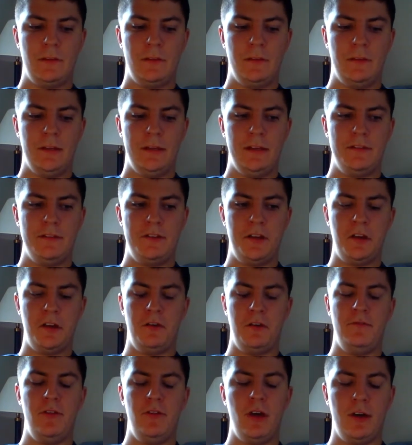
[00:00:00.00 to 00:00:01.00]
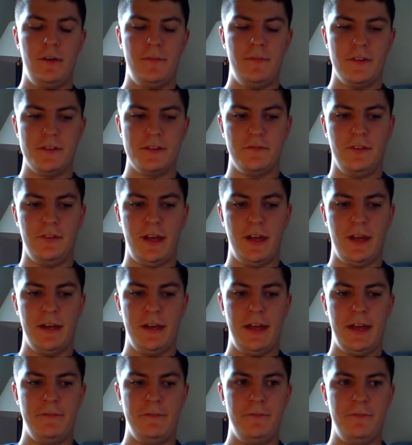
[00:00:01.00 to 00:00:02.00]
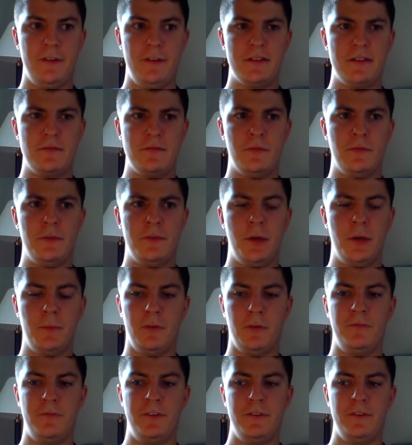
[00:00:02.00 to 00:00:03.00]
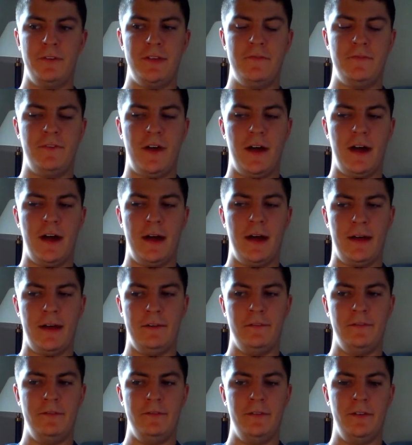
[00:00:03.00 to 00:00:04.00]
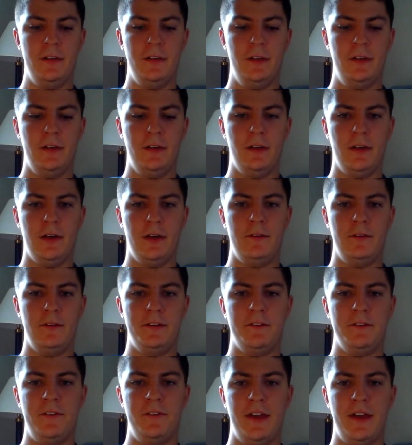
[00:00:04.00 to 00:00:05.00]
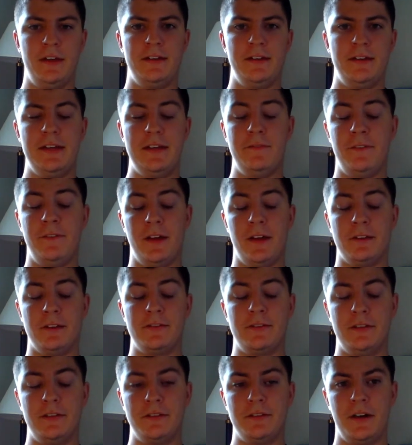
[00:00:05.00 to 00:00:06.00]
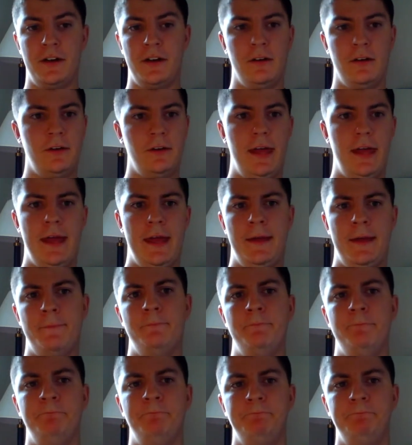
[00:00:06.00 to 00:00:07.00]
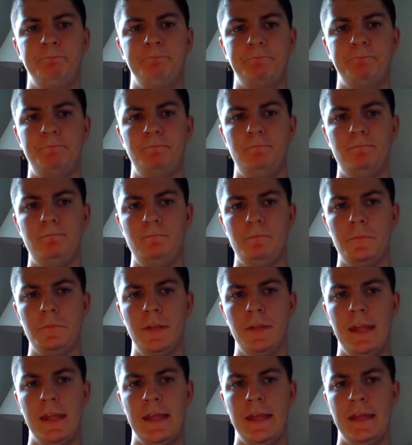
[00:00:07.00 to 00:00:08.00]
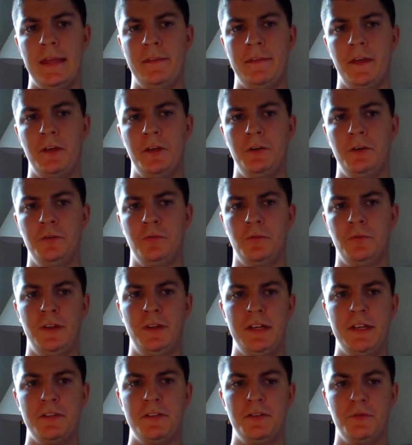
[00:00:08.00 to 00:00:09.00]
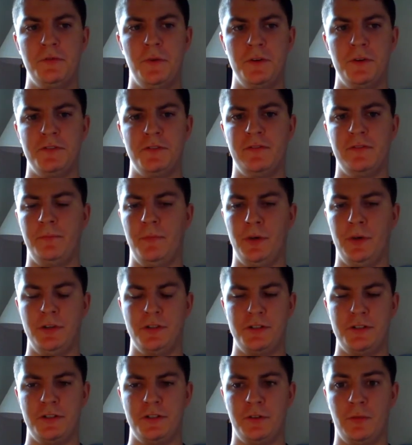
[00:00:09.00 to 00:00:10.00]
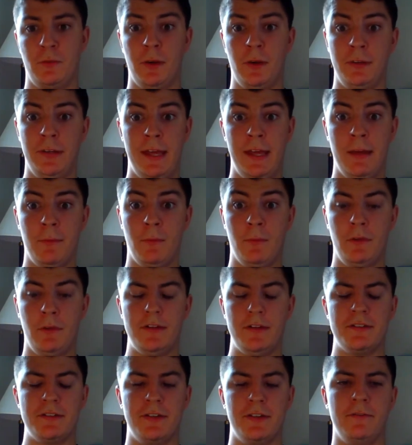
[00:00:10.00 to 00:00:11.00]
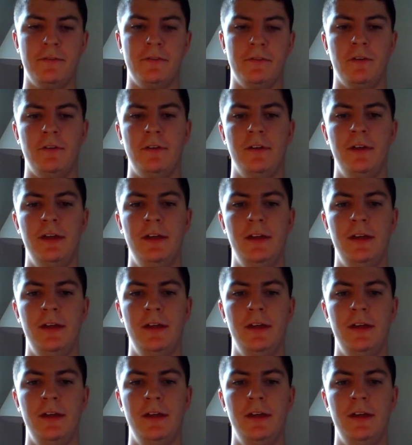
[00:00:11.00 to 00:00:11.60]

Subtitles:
The interior of the offensive line had fits with number 55, the Nevada defense, the entire game. And they couldn't really get too much of a push, and the run game really suffered.